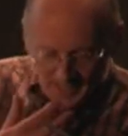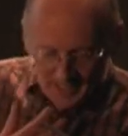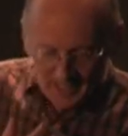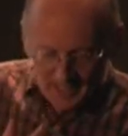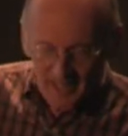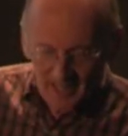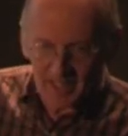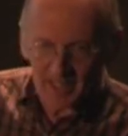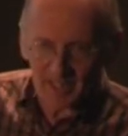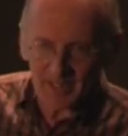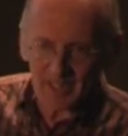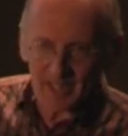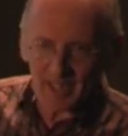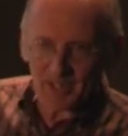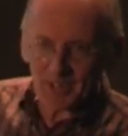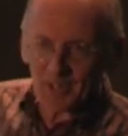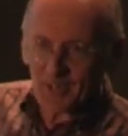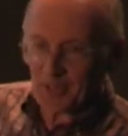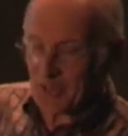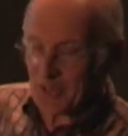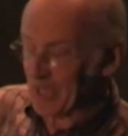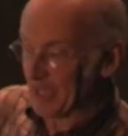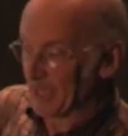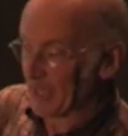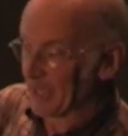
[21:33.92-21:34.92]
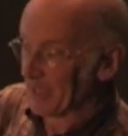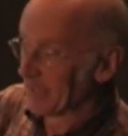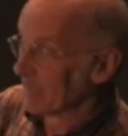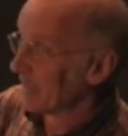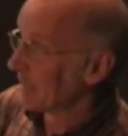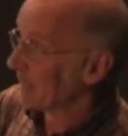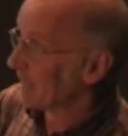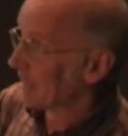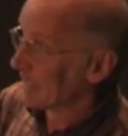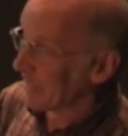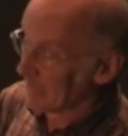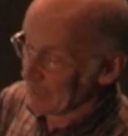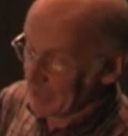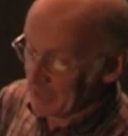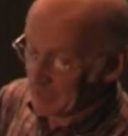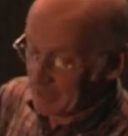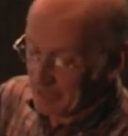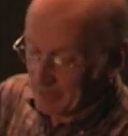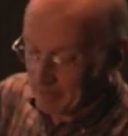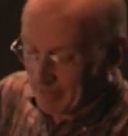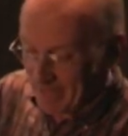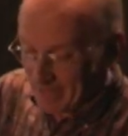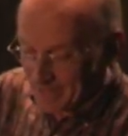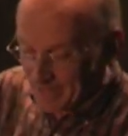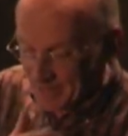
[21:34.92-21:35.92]
The other thing
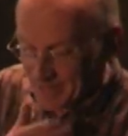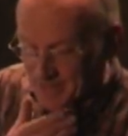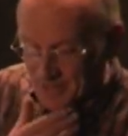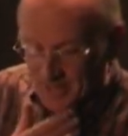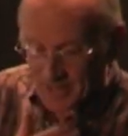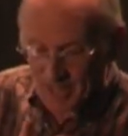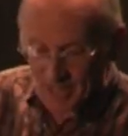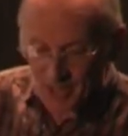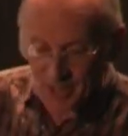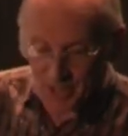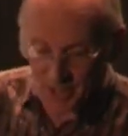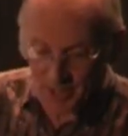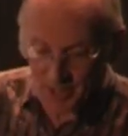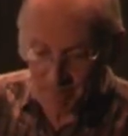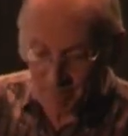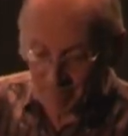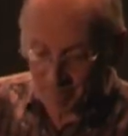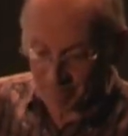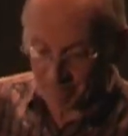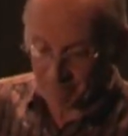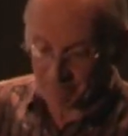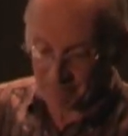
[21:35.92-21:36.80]
about education,